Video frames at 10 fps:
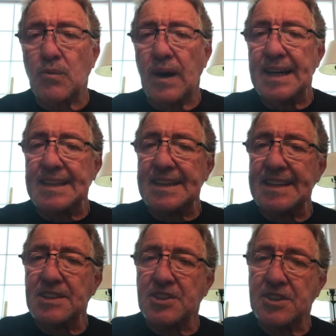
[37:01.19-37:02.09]
way
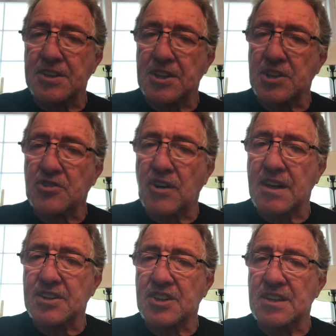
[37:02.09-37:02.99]
leads to
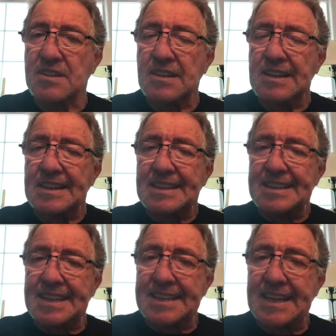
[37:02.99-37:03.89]
destruction,
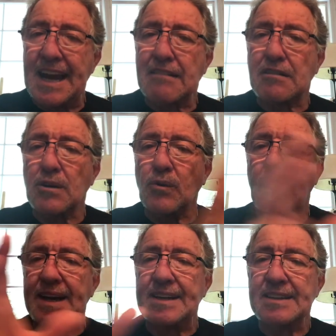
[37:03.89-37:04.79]
the narrow
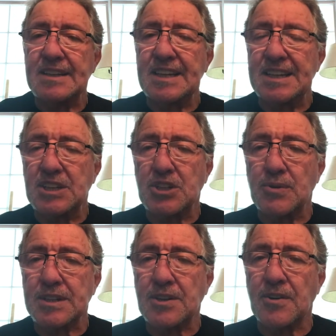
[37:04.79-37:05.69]
way leads
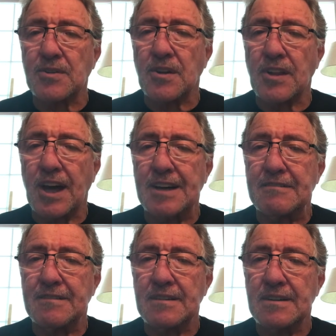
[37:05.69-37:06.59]
to eternal life.
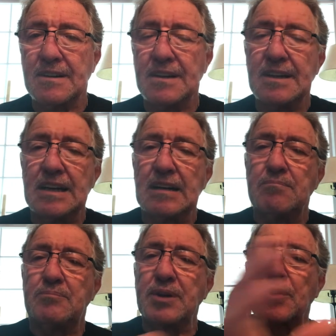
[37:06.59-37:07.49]

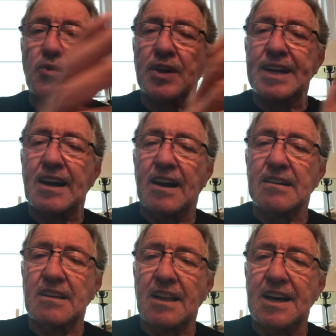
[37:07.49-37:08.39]
Building our
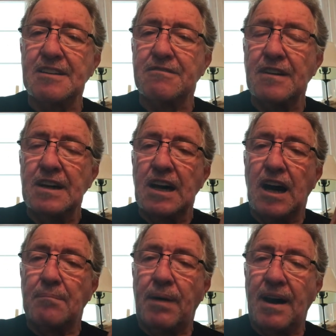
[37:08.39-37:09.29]
life
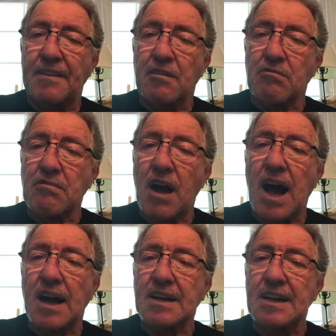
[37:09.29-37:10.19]
upon the
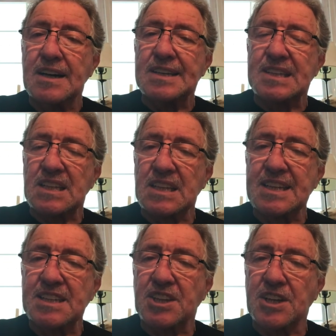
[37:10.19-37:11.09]
rock
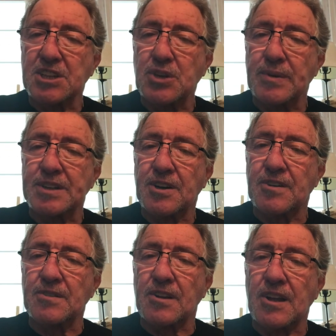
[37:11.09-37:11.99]
leads us to
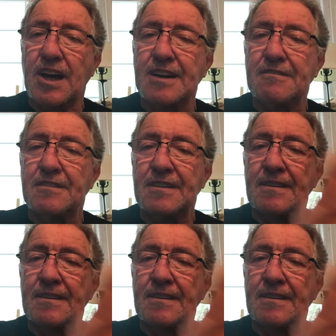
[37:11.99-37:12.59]
eternal life.